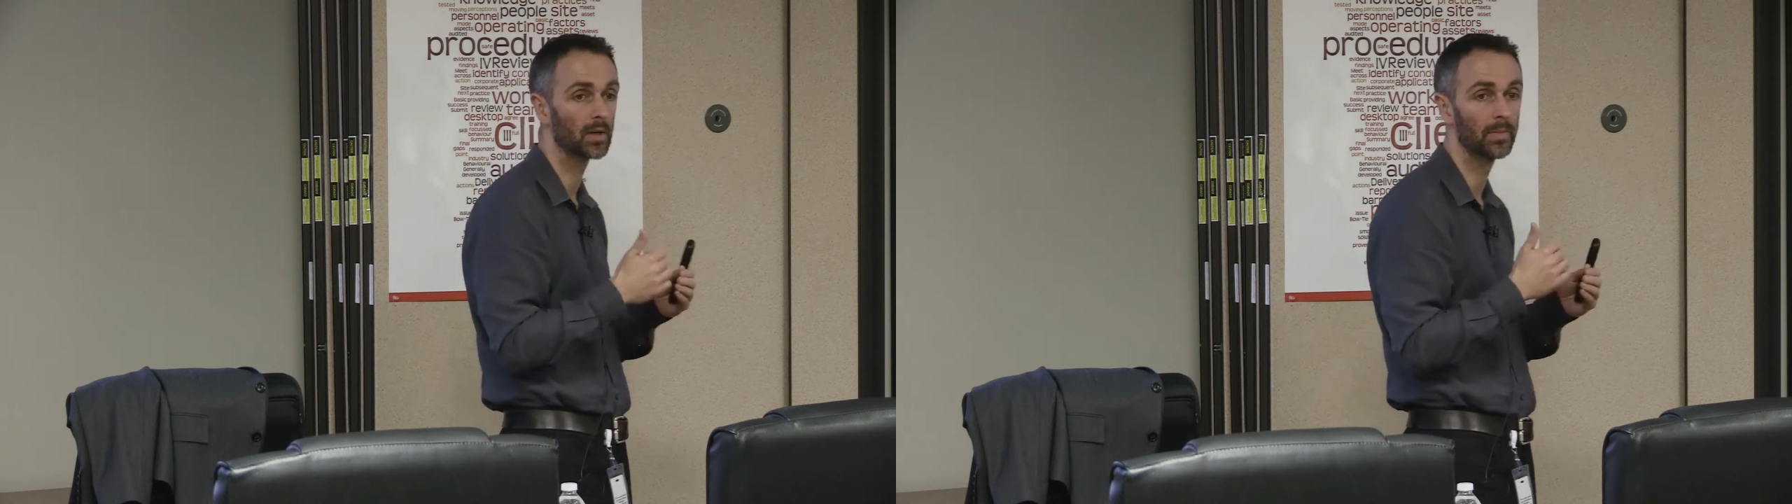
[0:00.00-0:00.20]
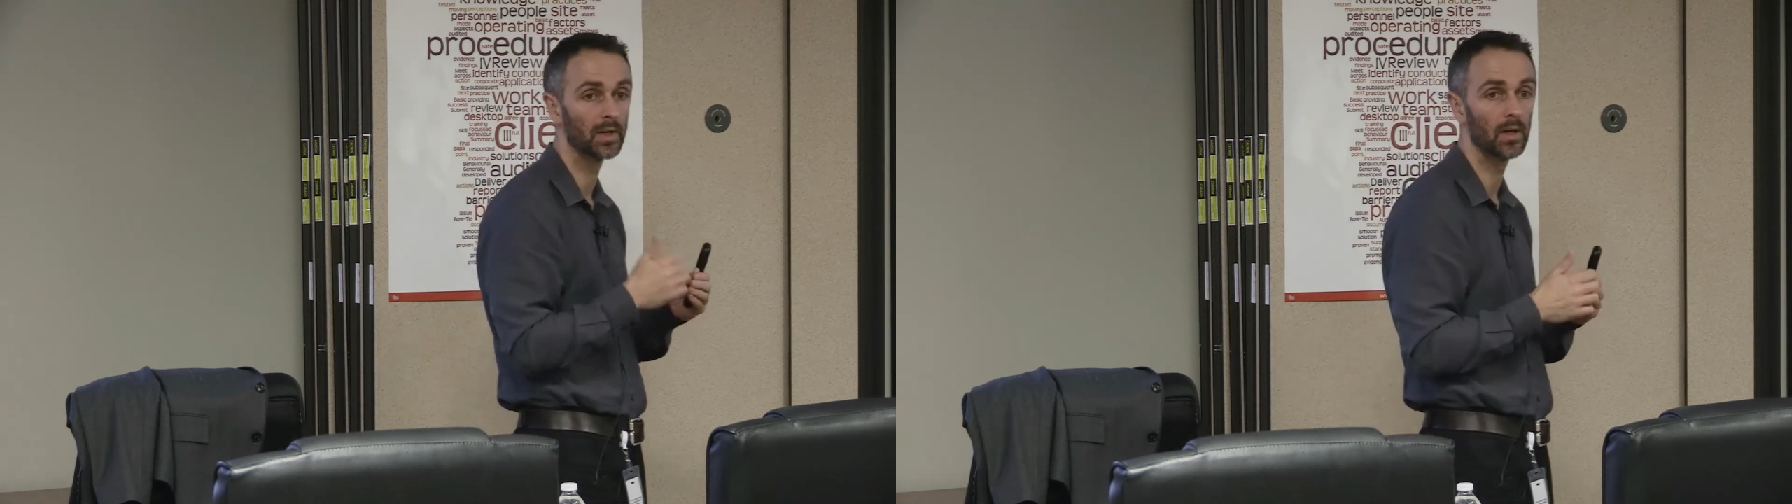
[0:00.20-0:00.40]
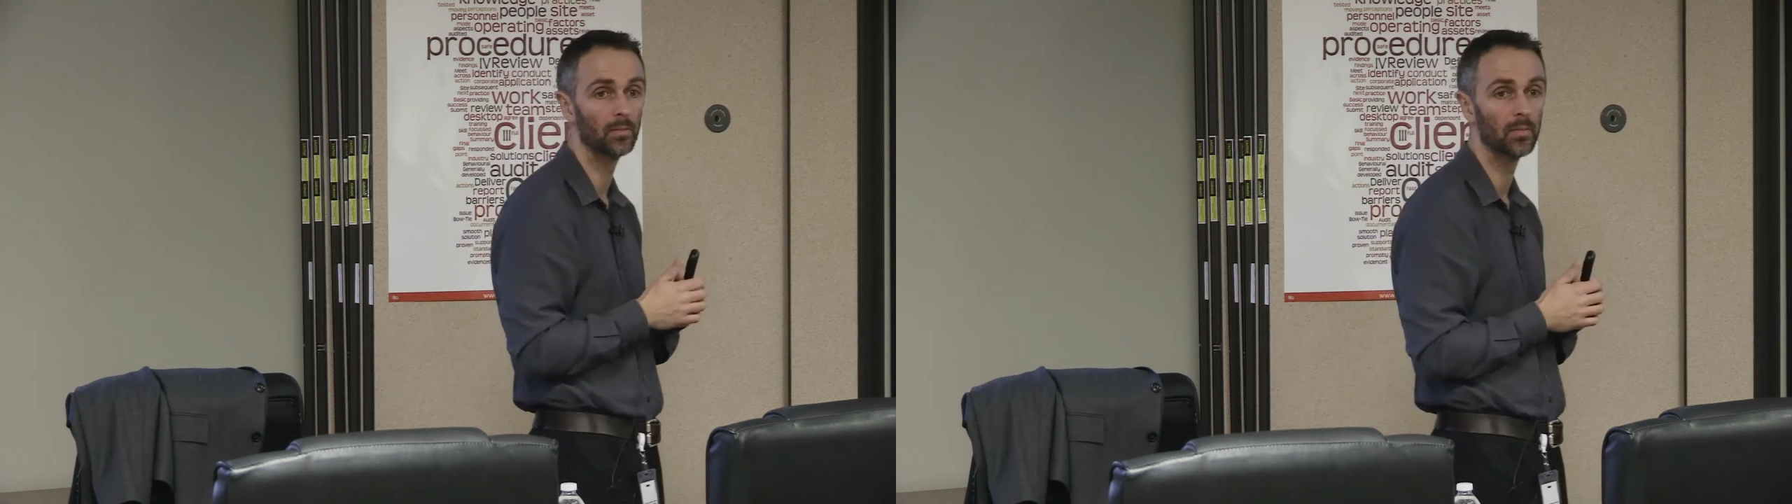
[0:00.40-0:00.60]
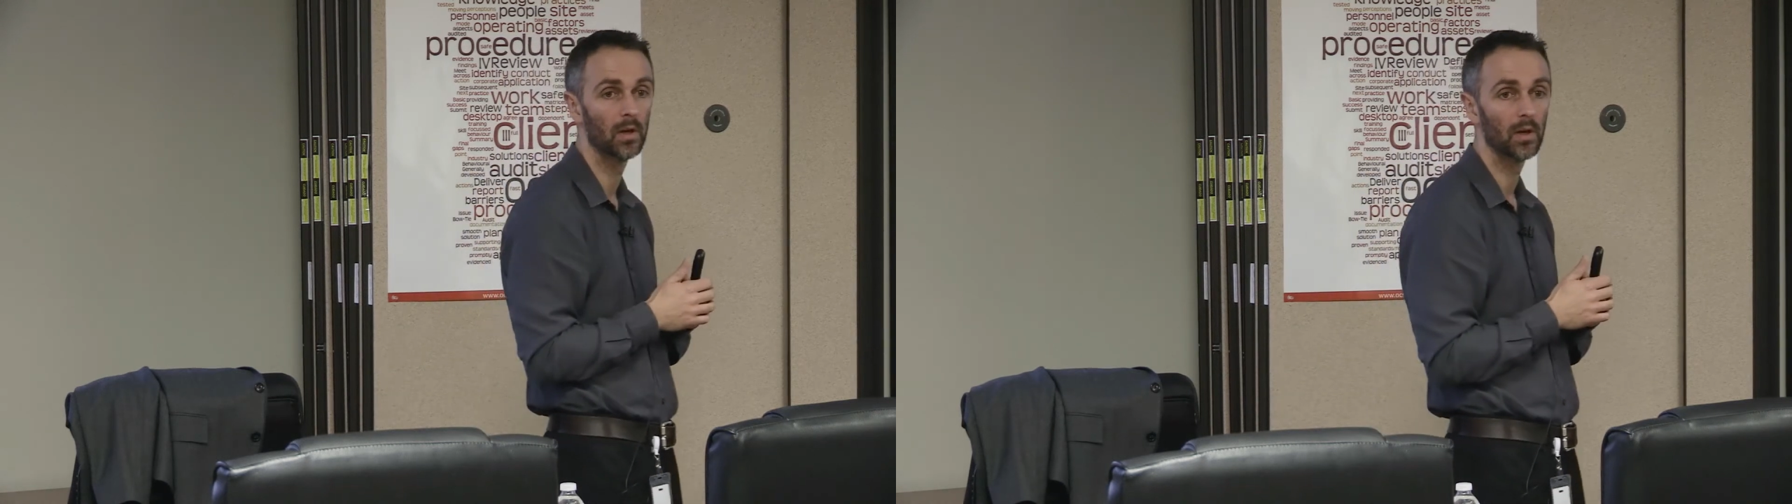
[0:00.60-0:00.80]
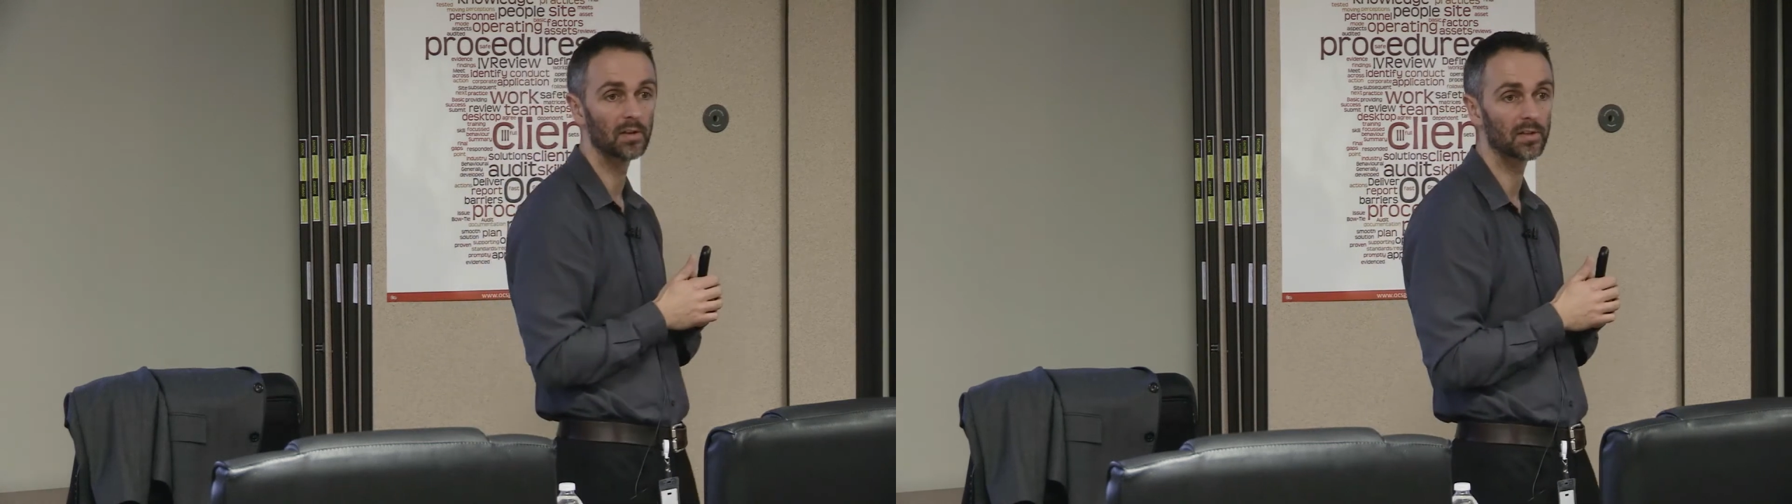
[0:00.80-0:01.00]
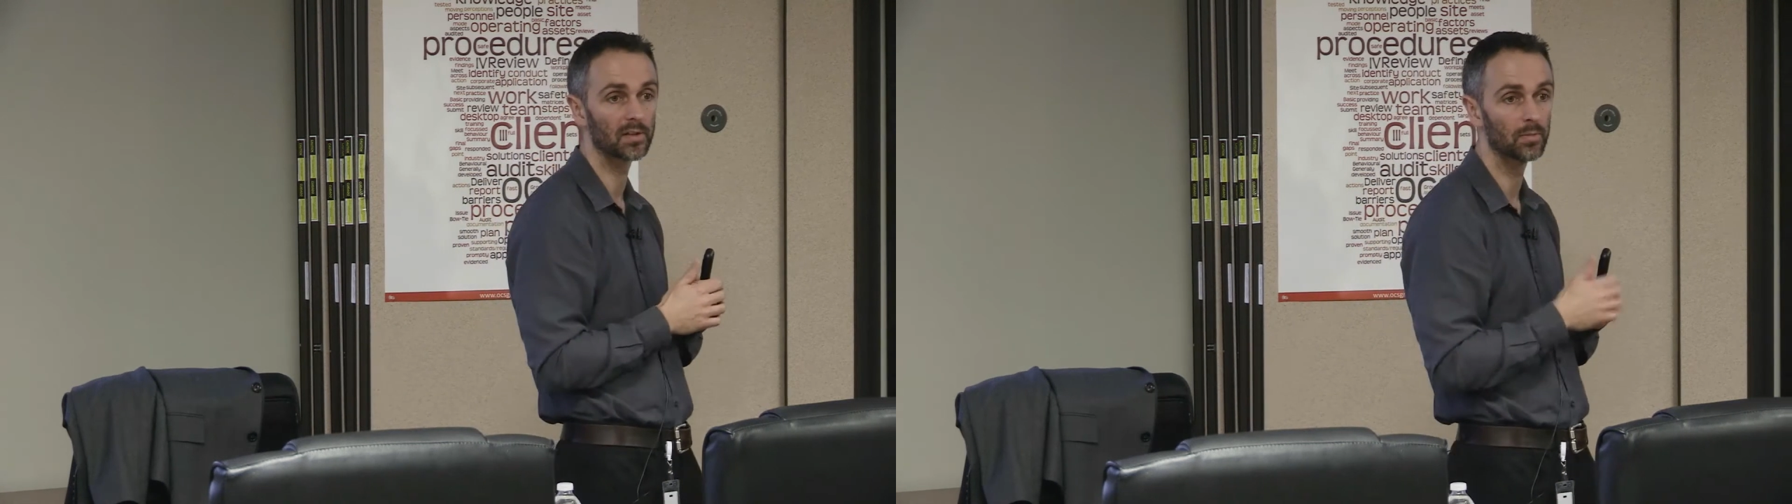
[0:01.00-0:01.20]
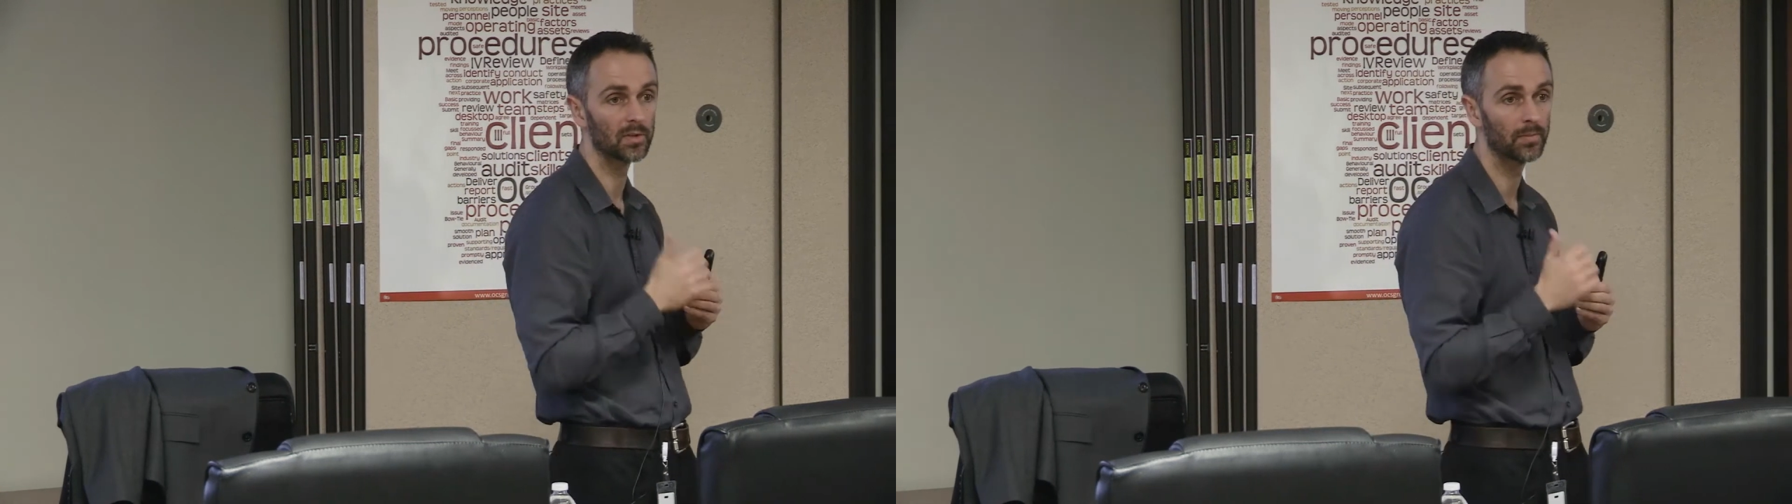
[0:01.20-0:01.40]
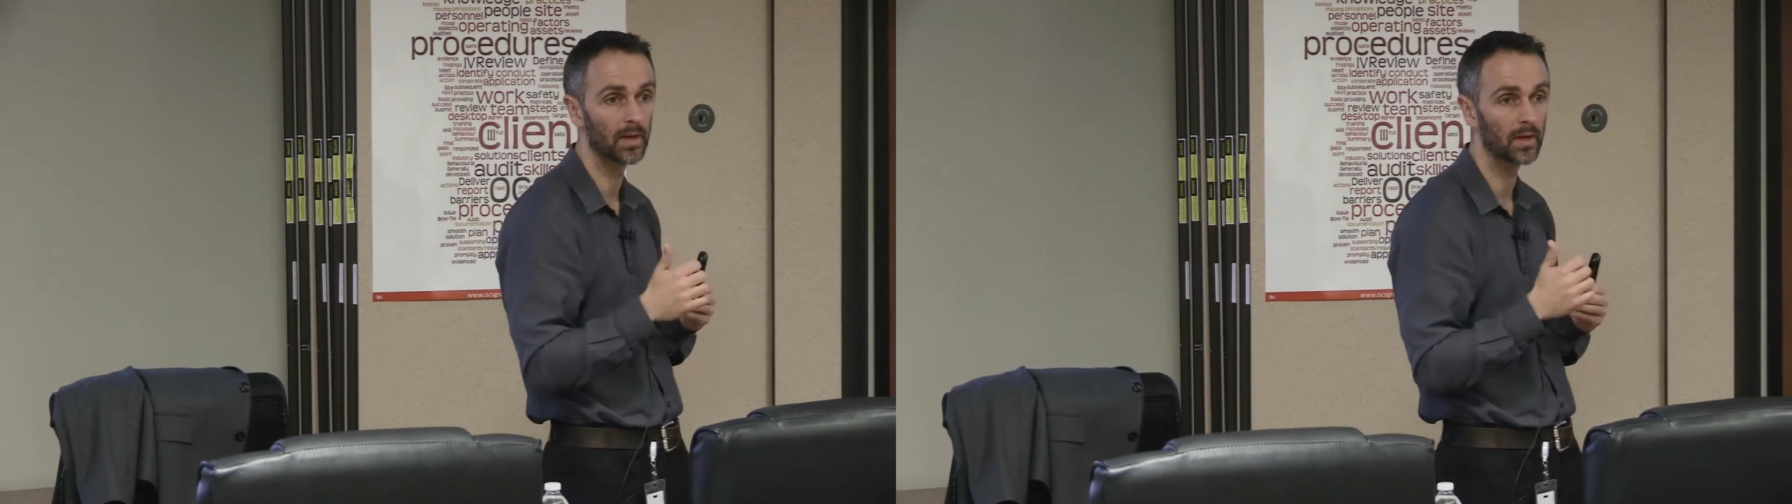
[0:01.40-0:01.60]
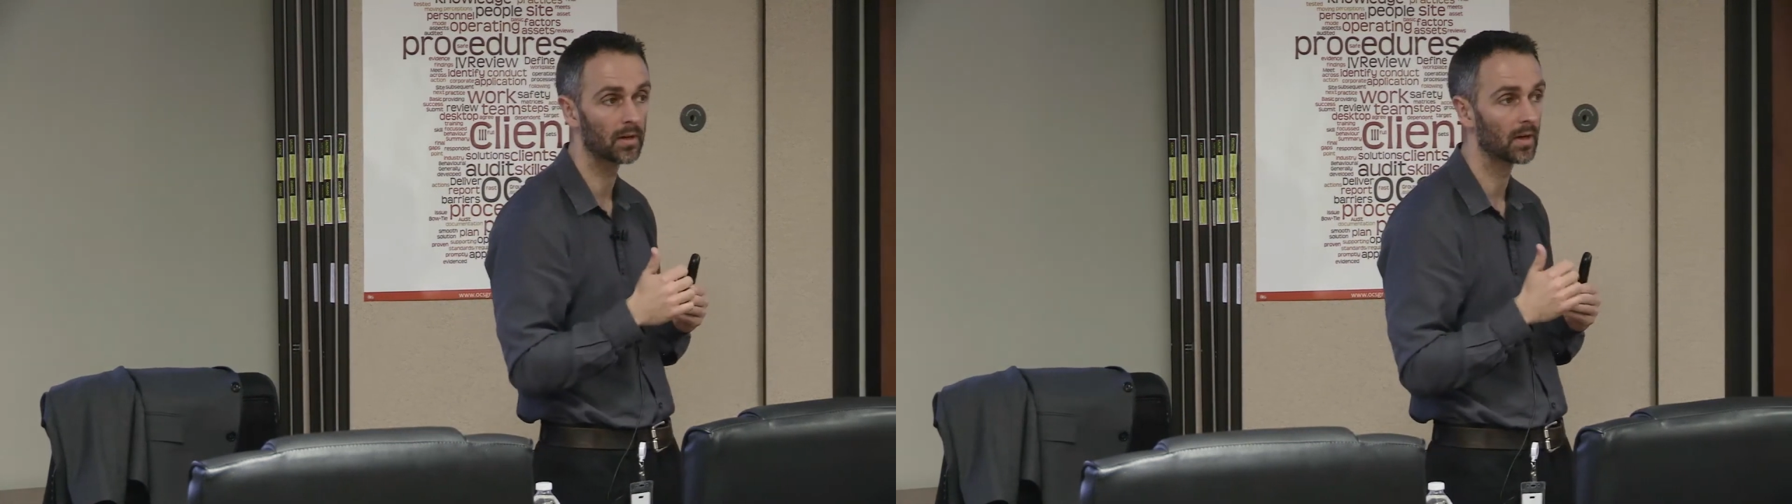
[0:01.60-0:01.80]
a system that's bigger